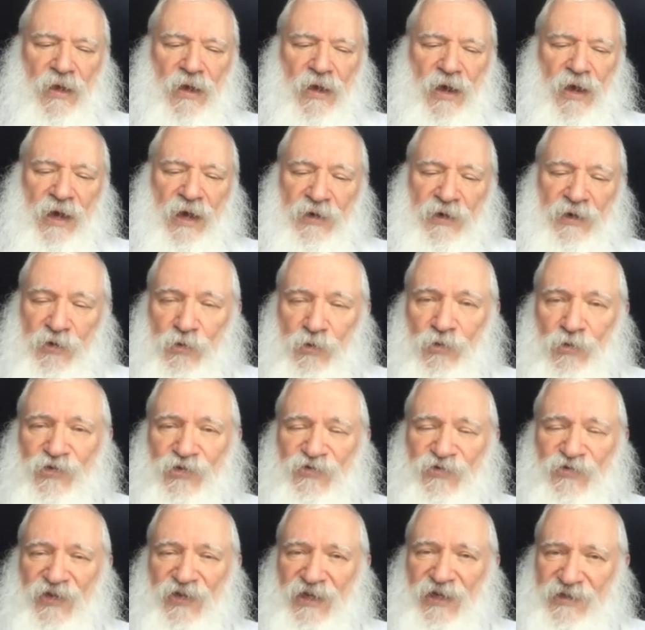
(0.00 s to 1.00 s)
And a
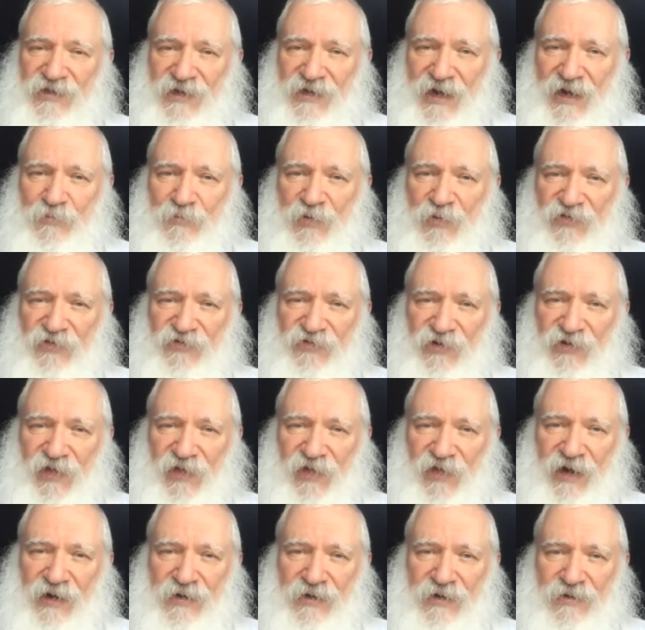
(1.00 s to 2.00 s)
useful example for
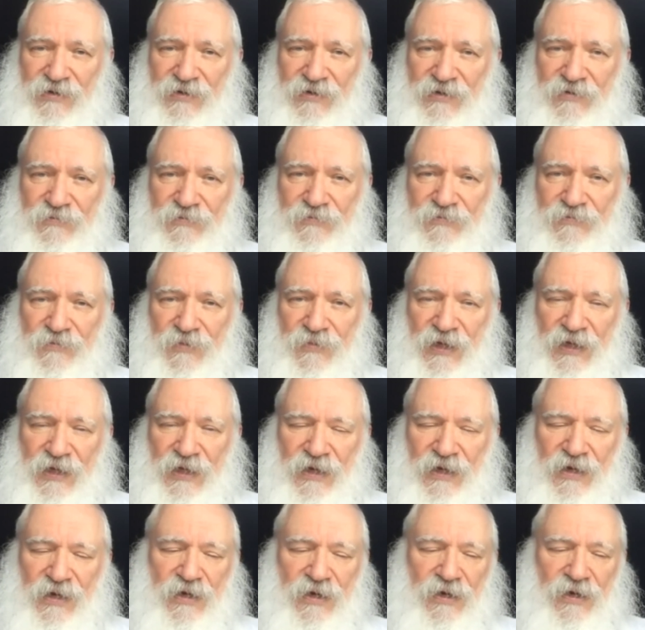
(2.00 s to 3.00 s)
that is
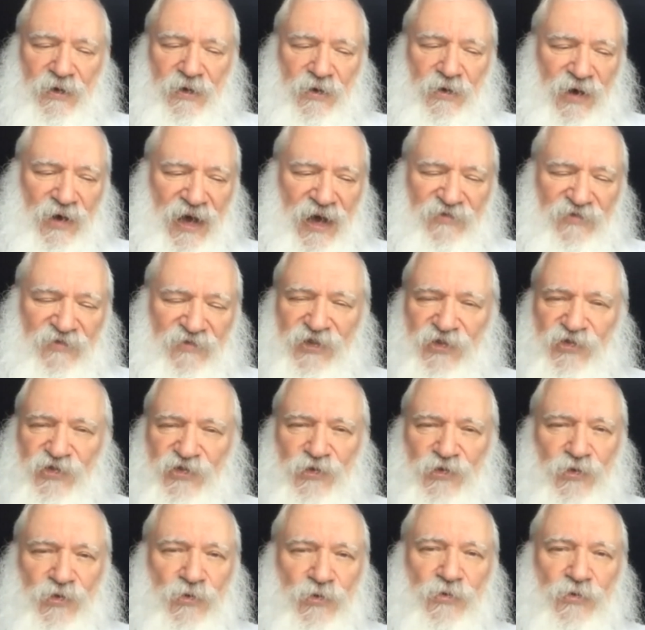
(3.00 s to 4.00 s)
you have this
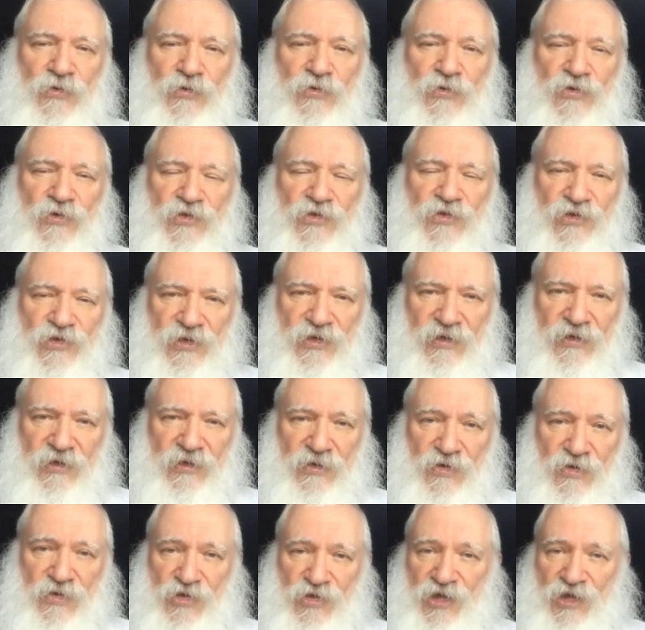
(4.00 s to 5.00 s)
huge
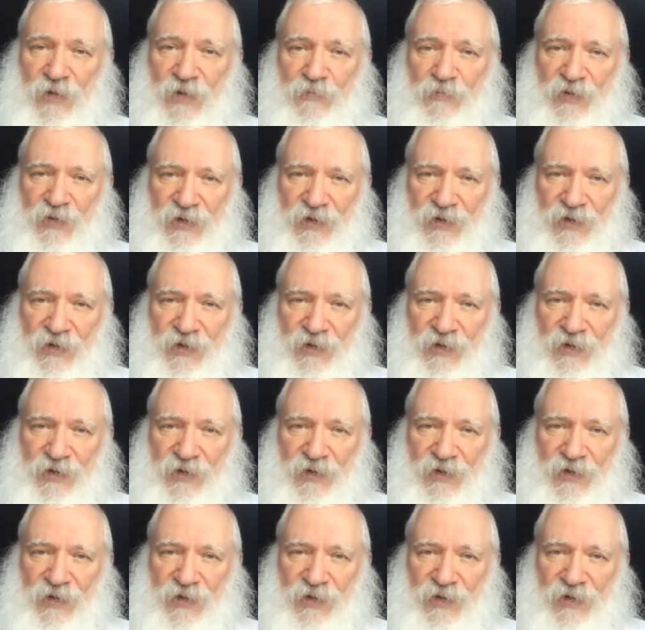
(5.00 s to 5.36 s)
ship,